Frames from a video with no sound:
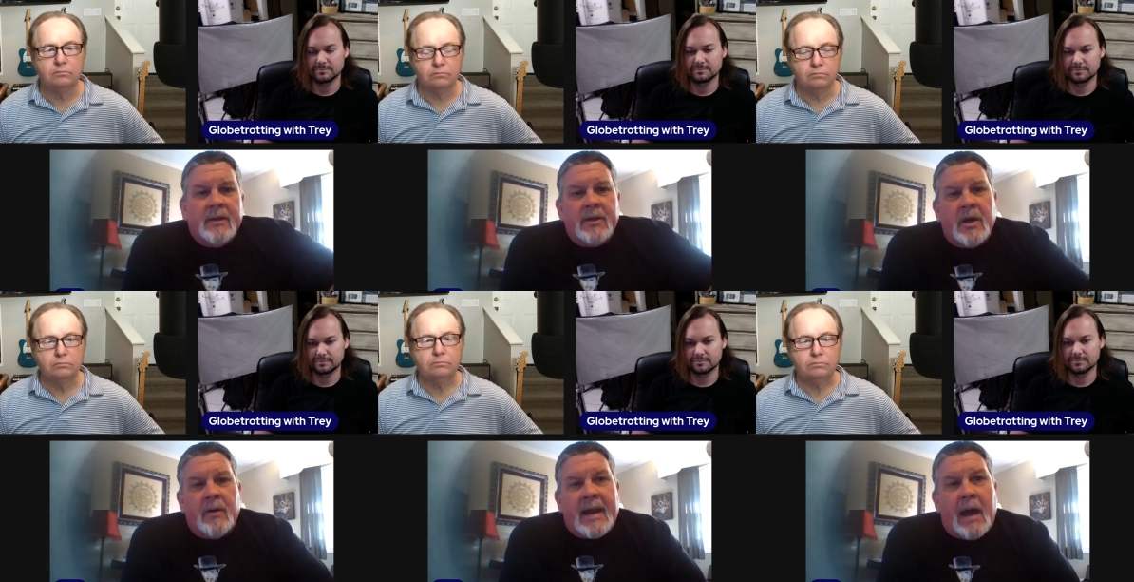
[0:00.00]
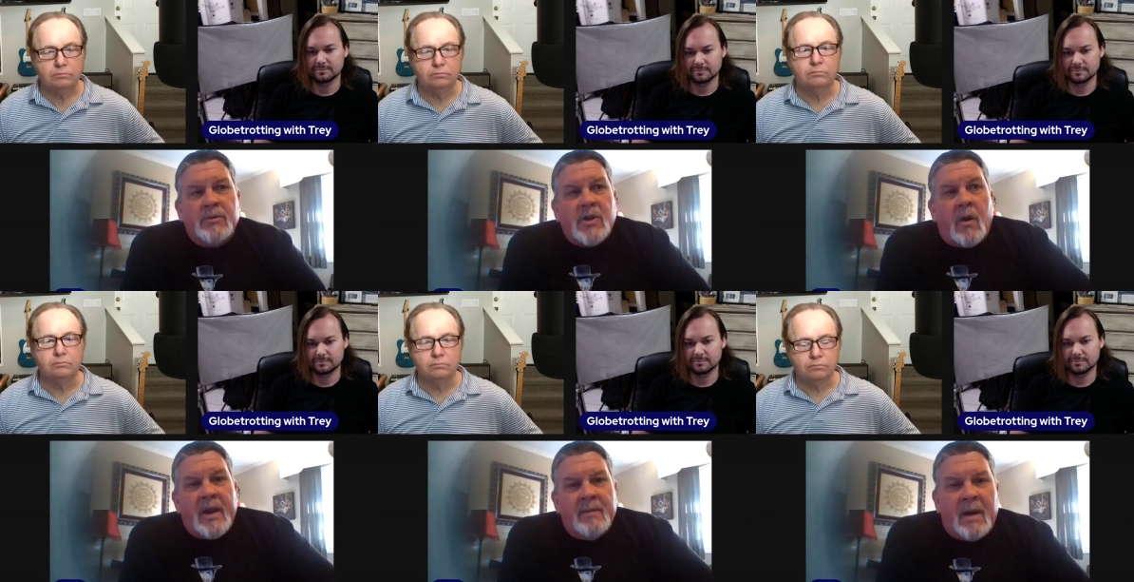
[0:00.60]
Speaker 1: you know, and I was
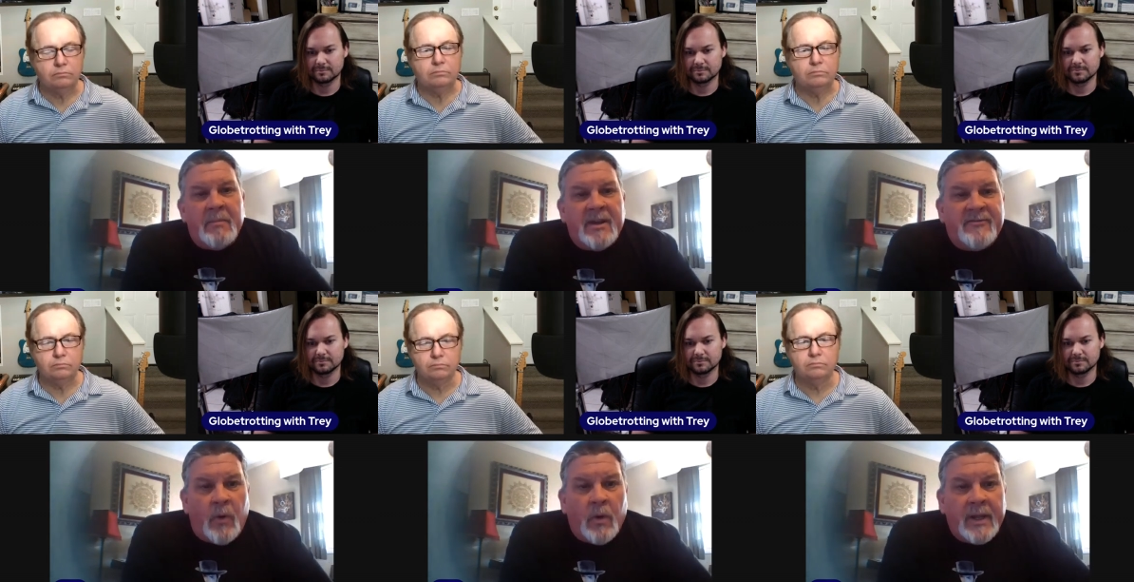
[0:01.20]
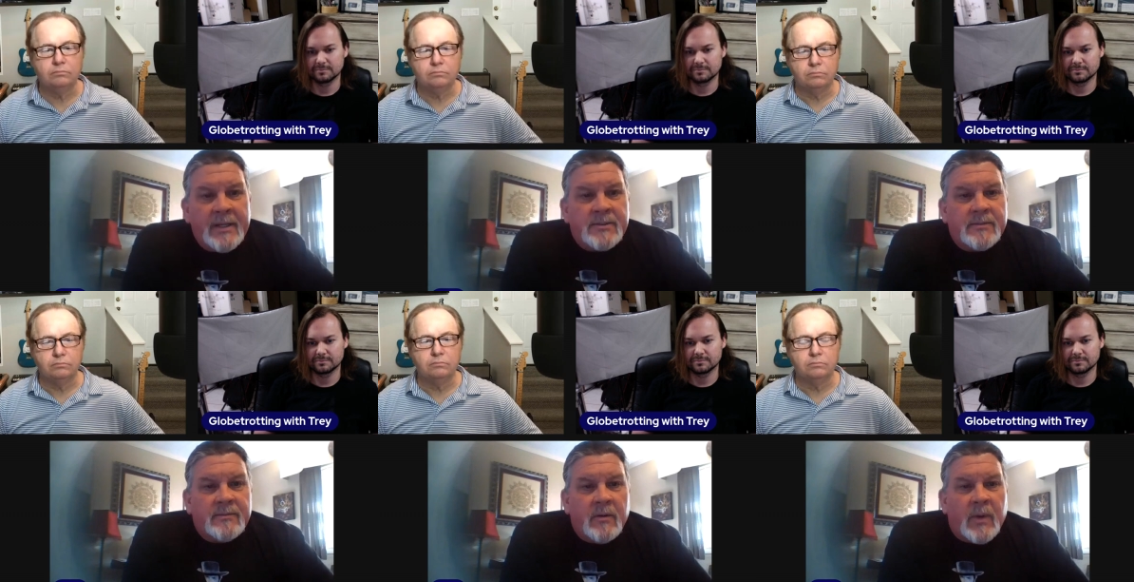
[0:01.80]
already in my mid forties
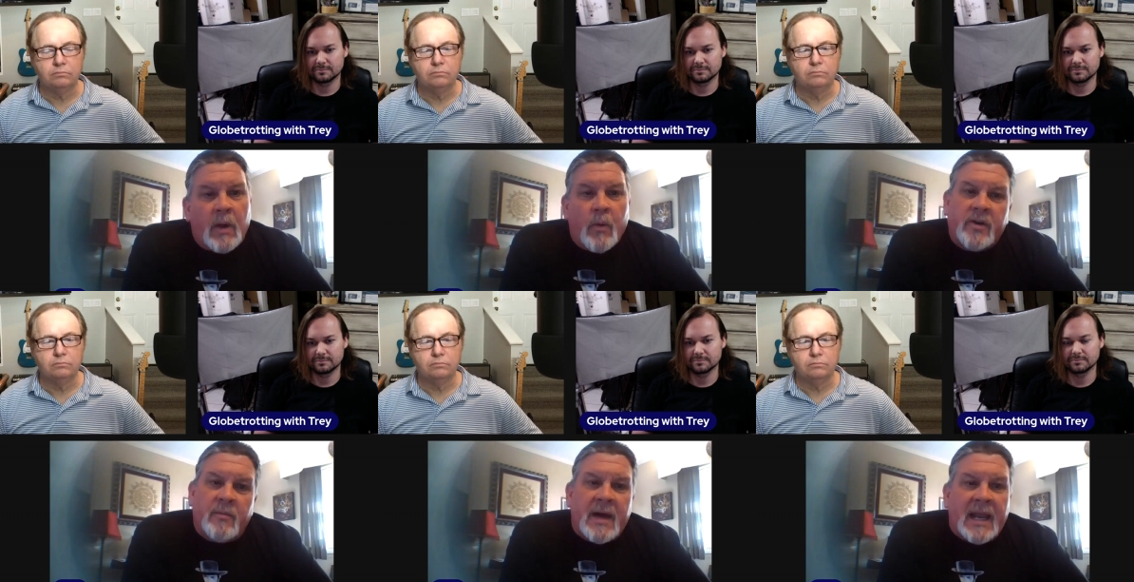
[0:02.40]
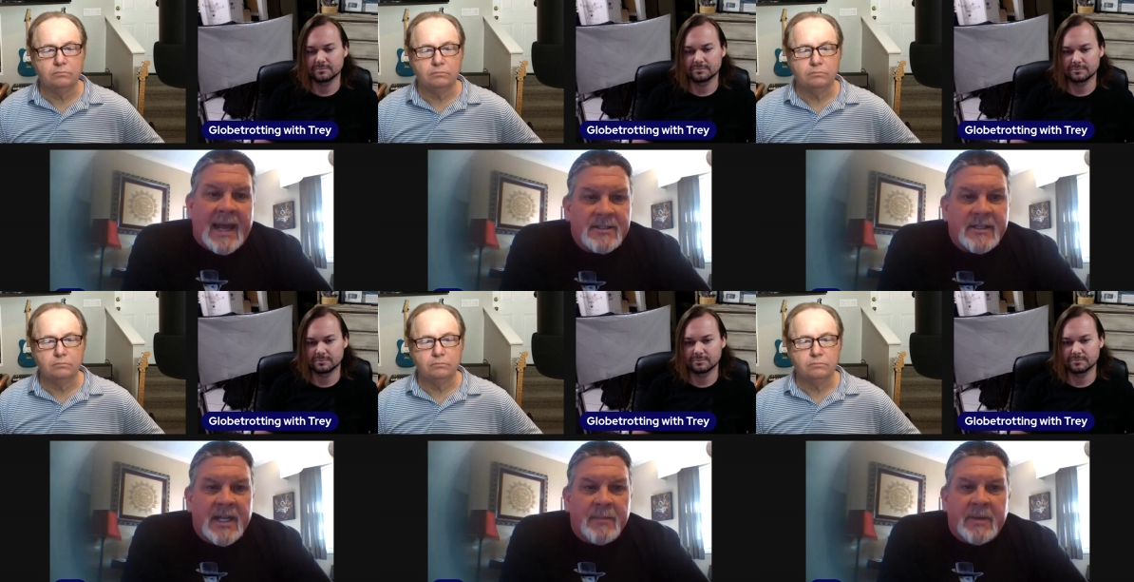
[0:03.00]
when I worked on my
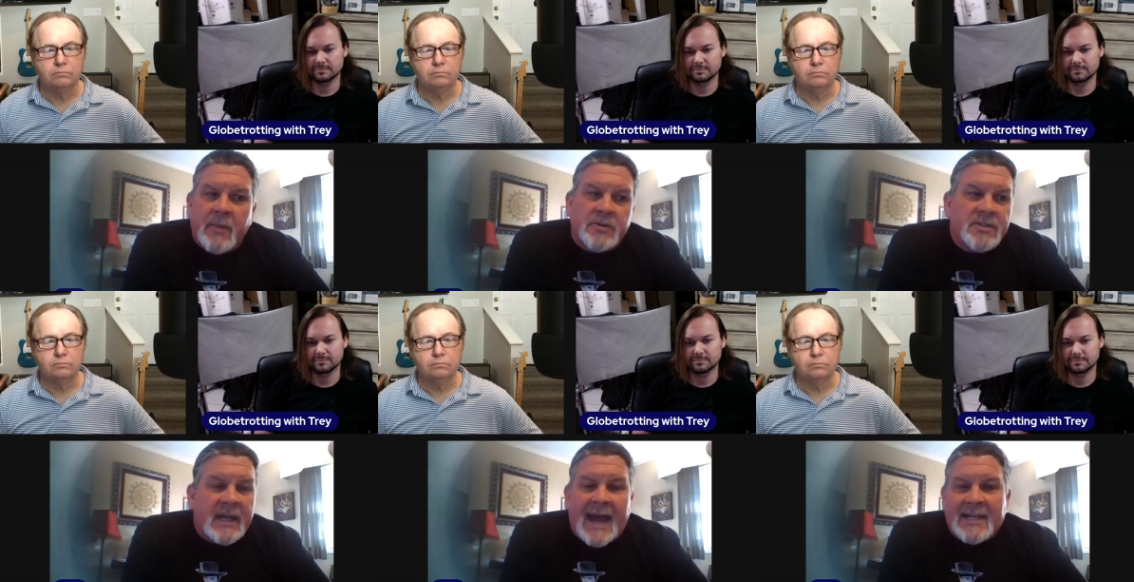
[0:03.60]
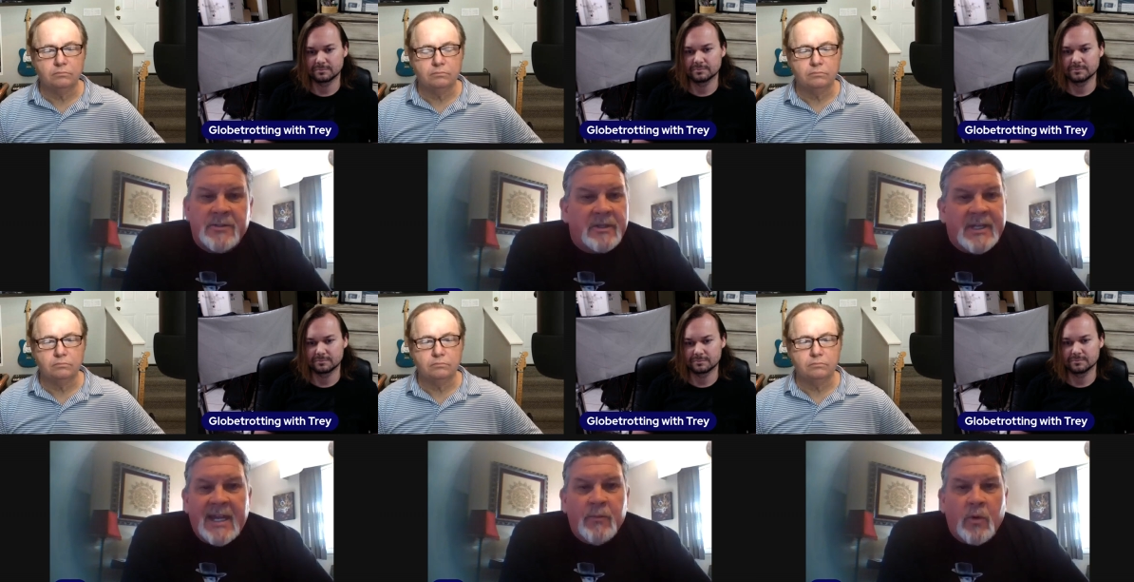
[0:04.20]
last team. And most of the guys on the
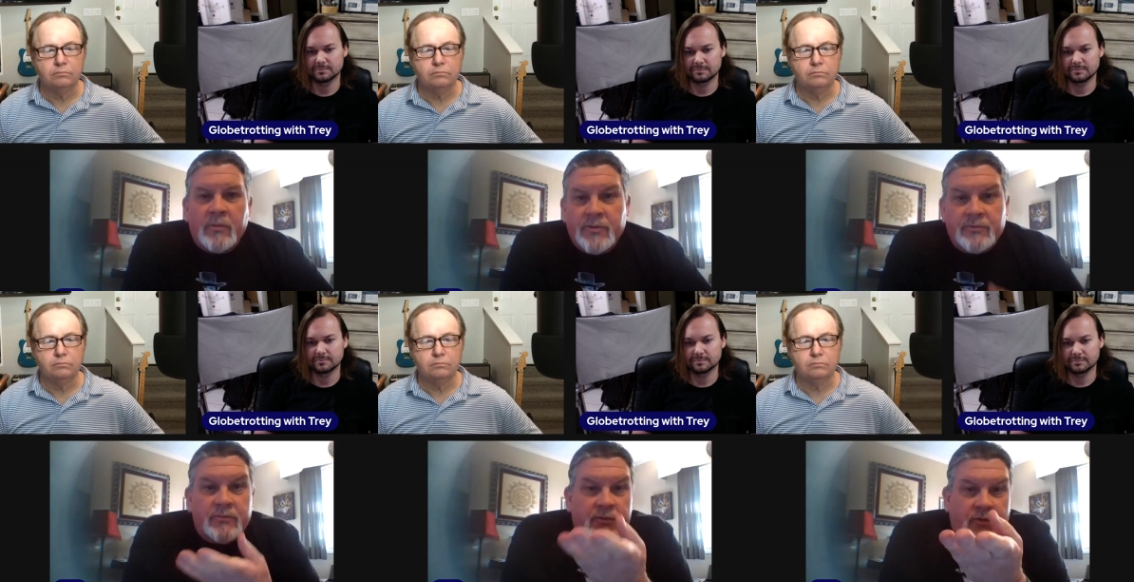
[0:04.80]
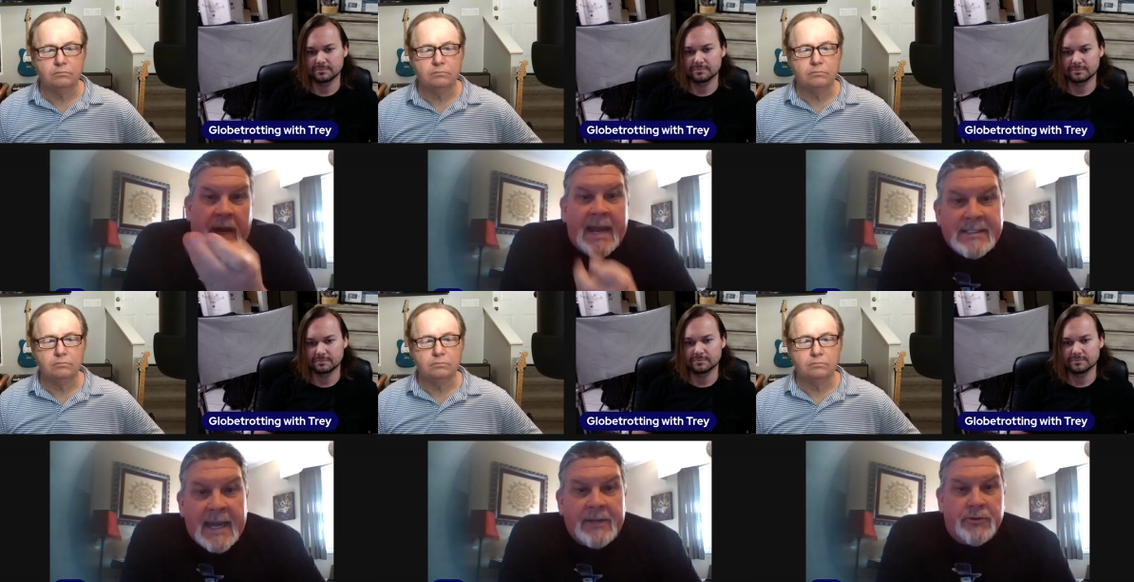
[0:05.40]
team were
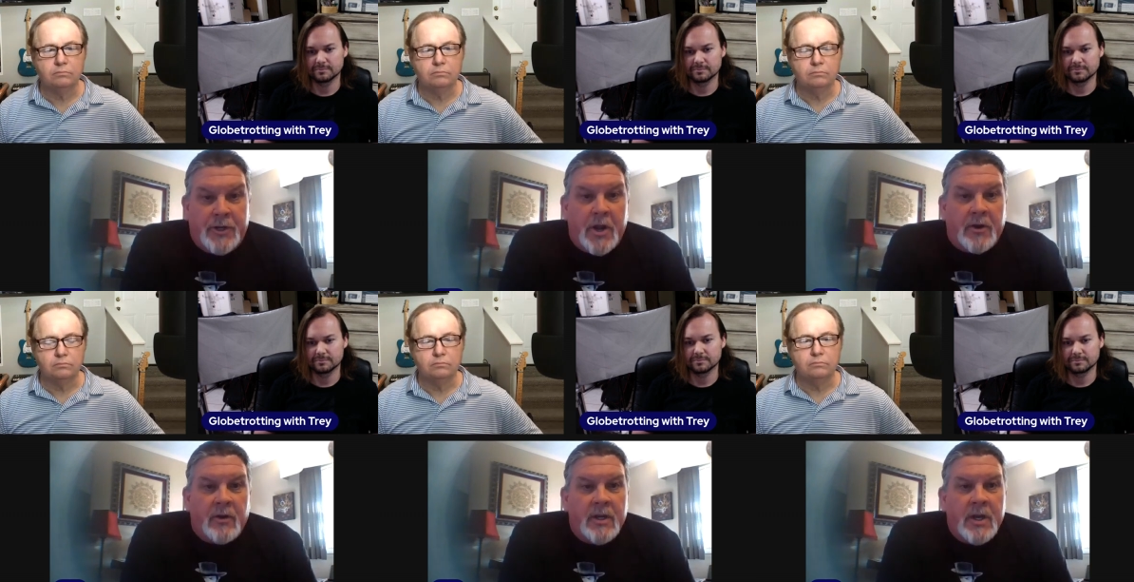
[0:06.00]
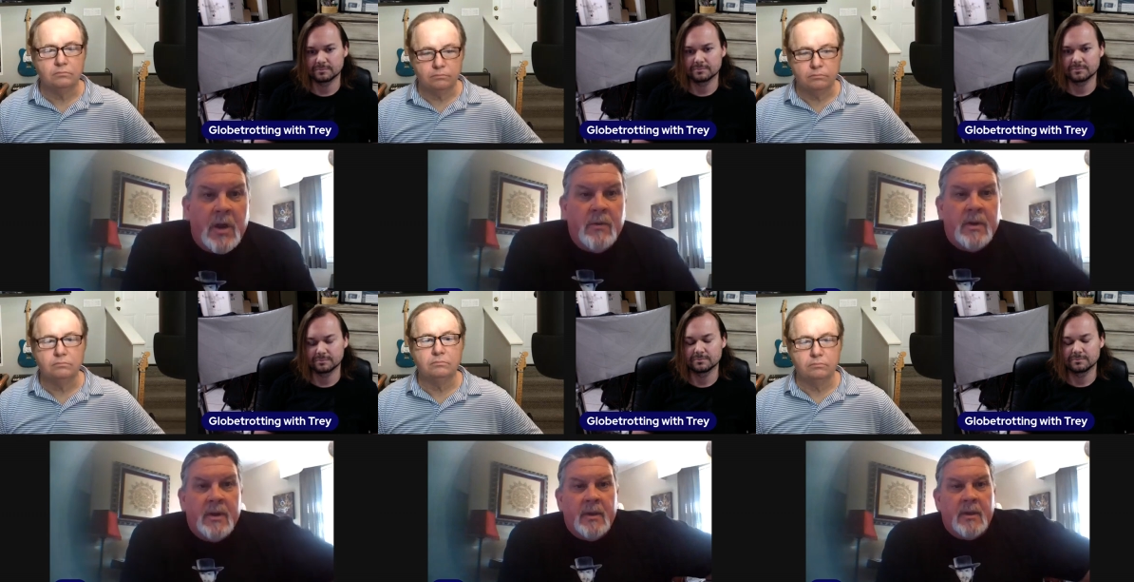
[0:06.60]
Trey's age or younger, you know.